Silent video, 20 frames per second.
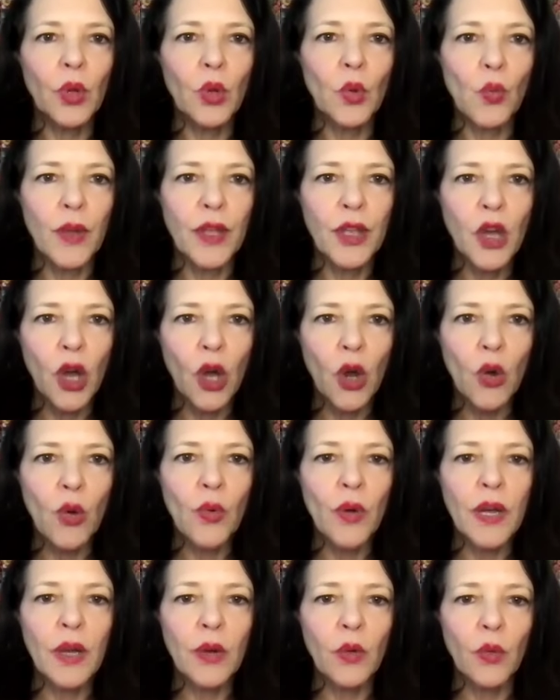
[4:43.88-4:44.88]

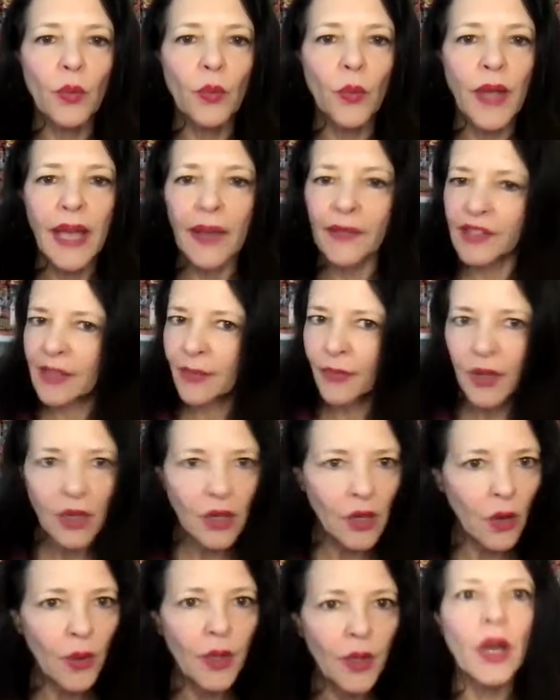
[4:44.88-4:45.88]
We have something
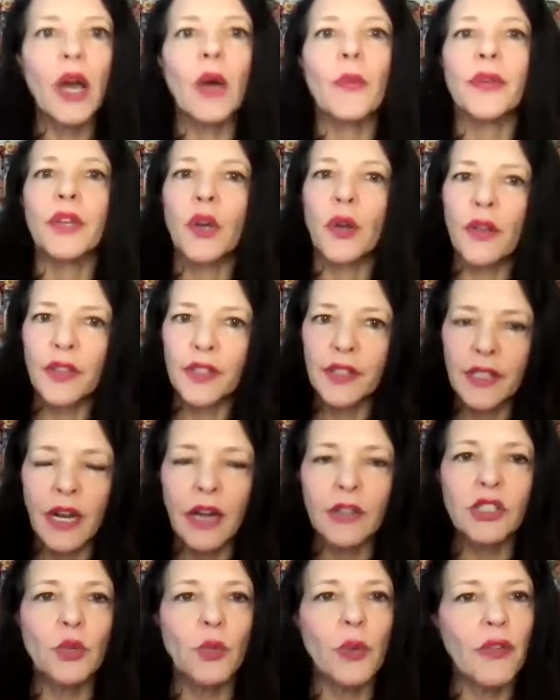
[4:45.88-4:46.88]
going on, we go to the
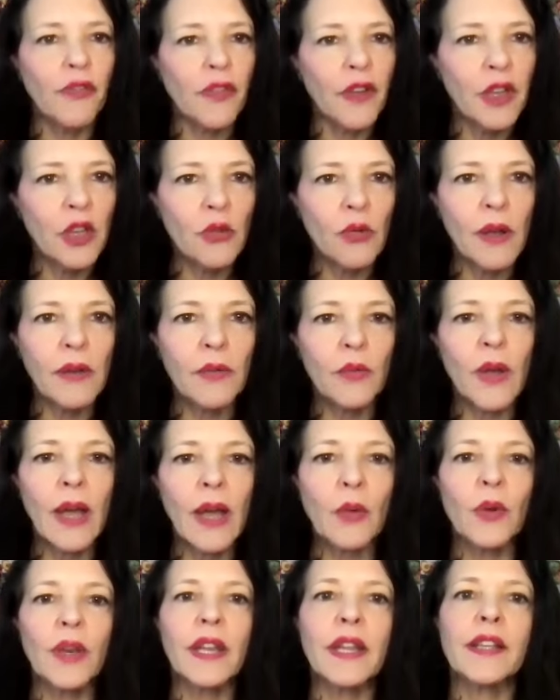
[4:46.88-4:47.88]
doctor, we figure
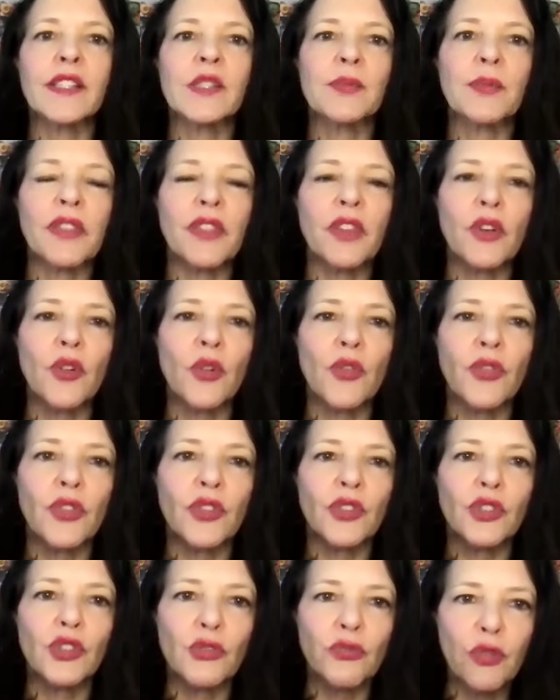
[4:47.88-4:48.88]
out what it is, but the
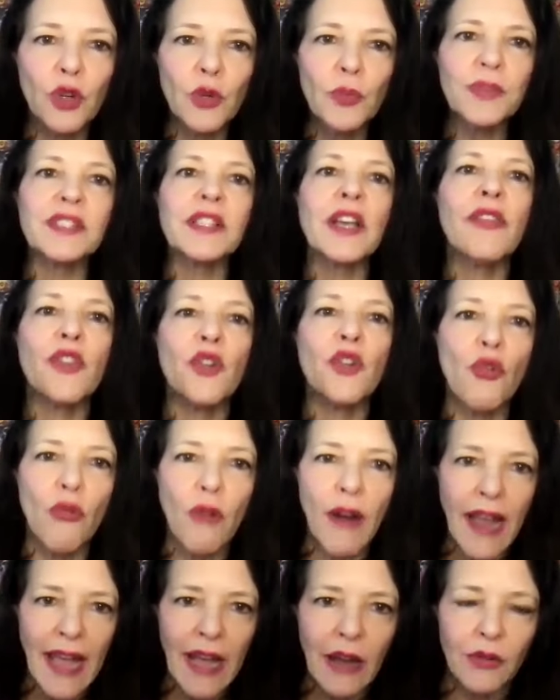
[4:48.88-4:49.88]
troops on the
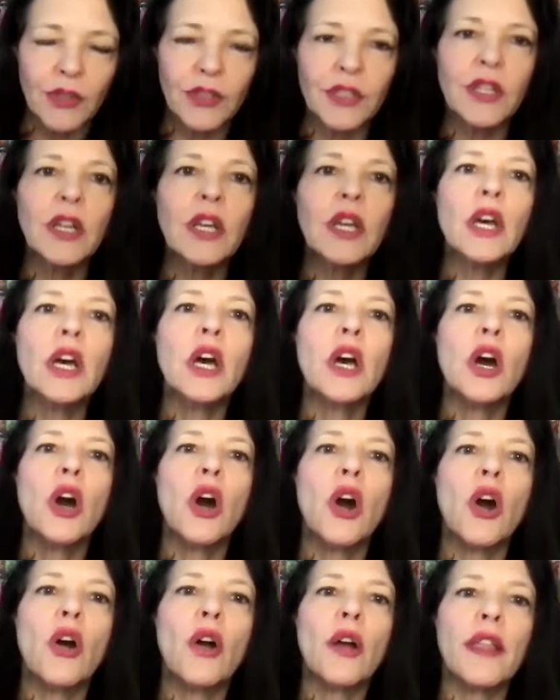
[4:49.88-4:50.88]
ground
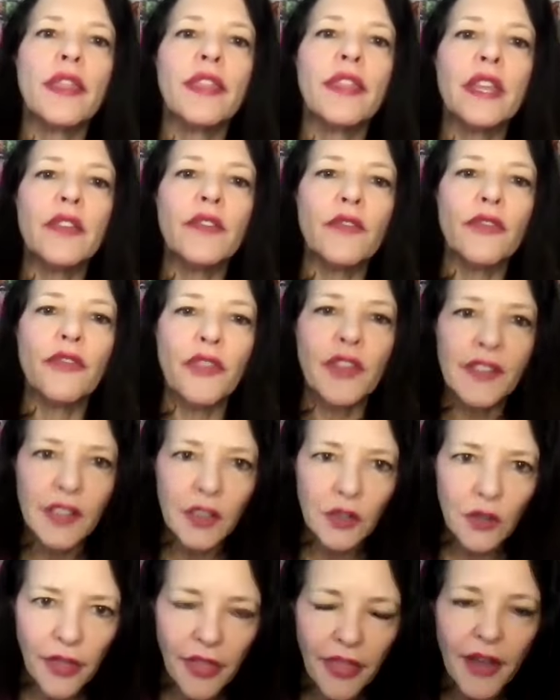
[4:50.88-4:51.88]
are the
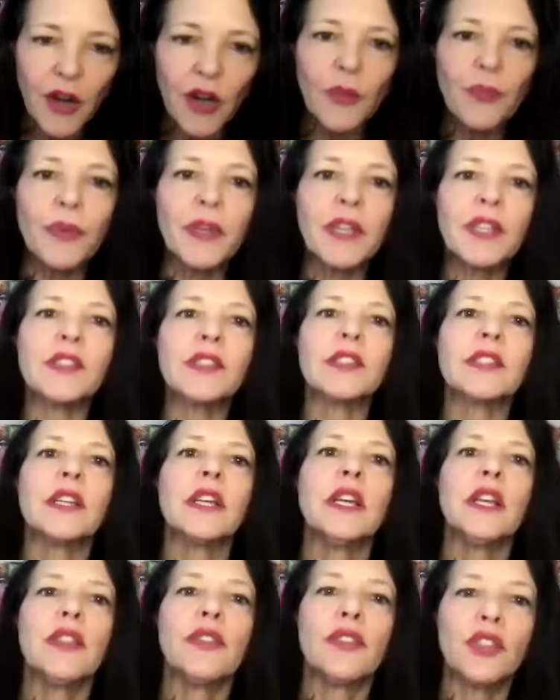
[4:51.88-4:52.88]
physical therapists,
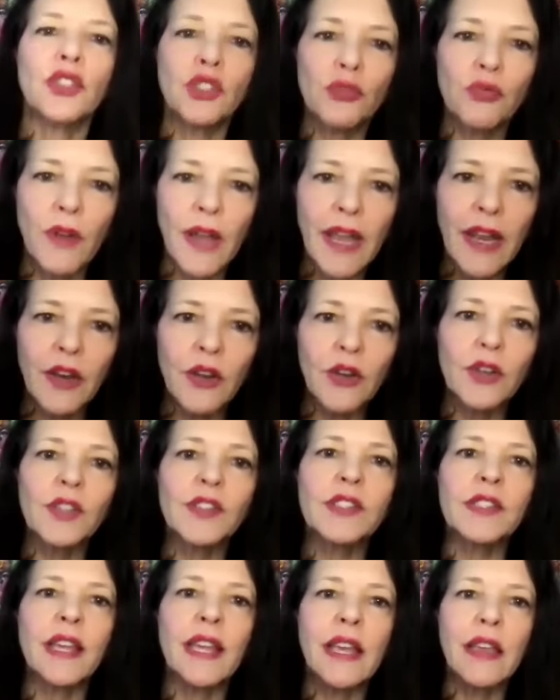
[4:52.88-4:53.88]
the
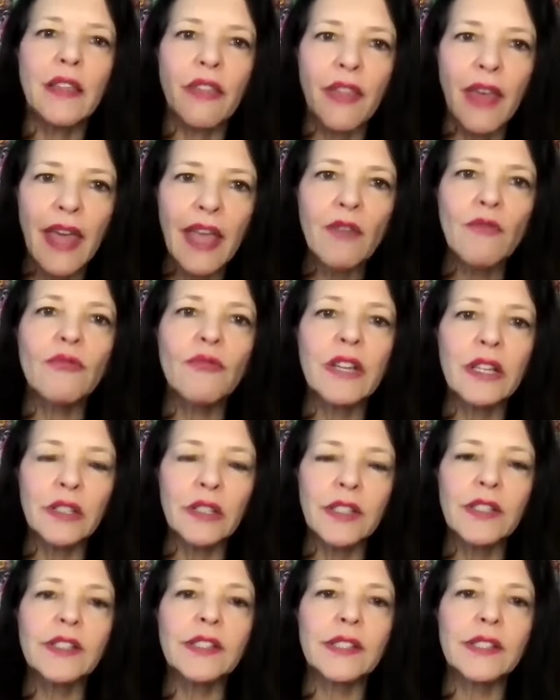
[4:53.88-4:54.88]
trainers. They
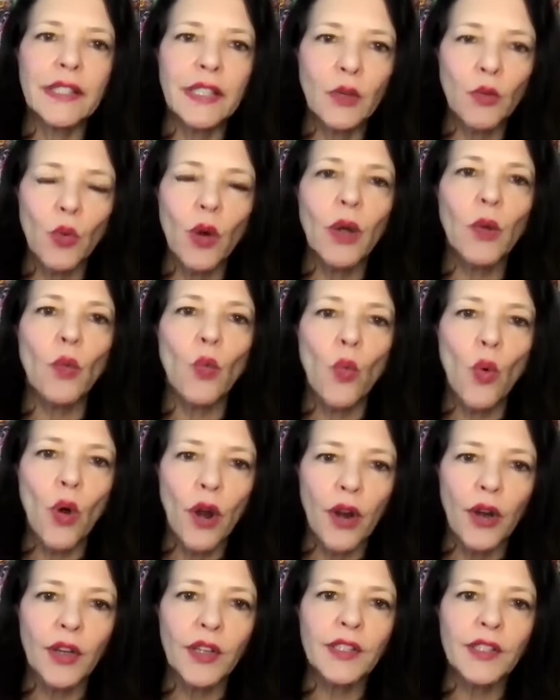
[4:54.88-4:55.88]
really see what
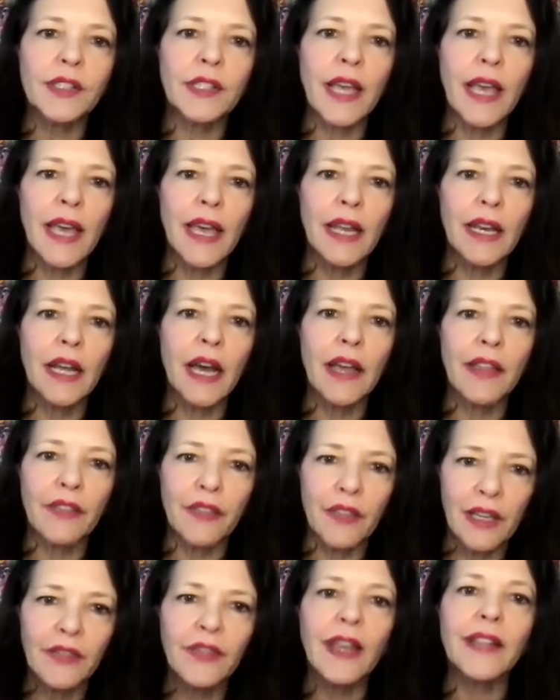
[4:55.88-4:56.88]
works, and I
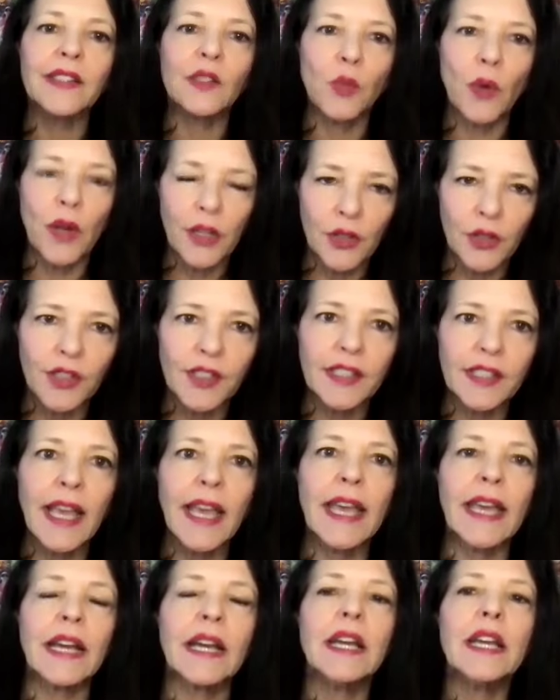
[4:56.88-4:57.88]
think that's what you're
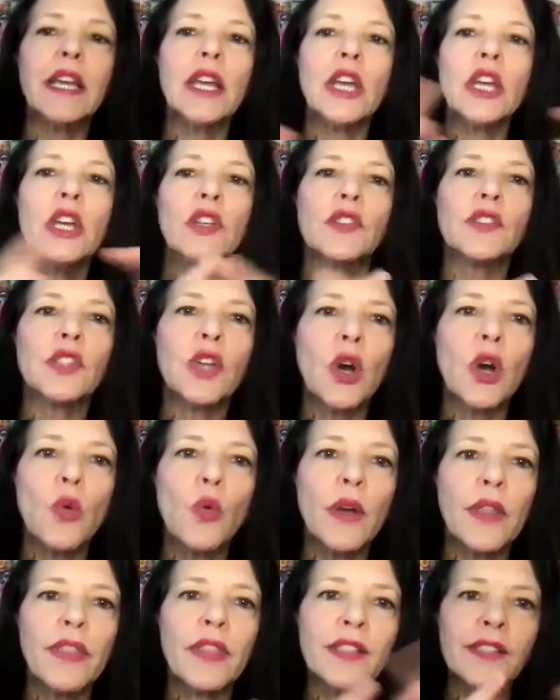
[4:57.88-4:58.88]
saying.
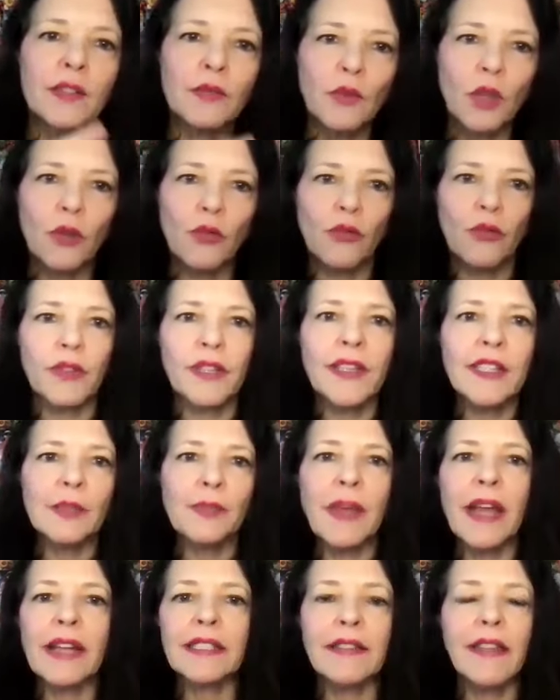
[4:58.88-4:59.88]
So this leads
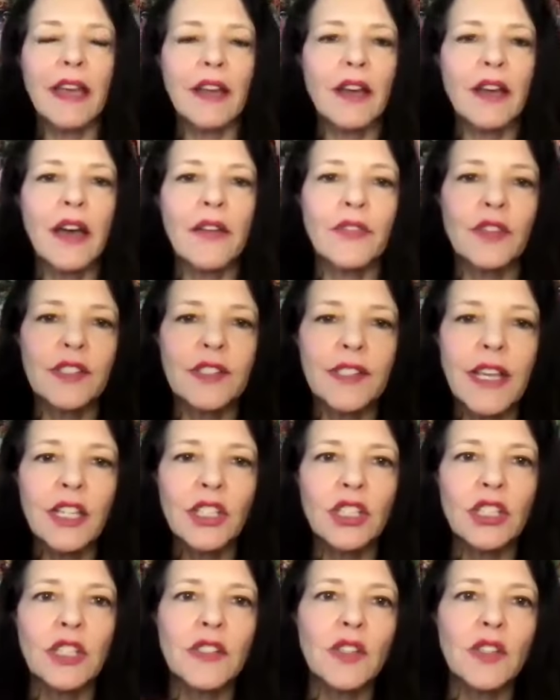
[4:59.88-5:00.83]
back to that conversation.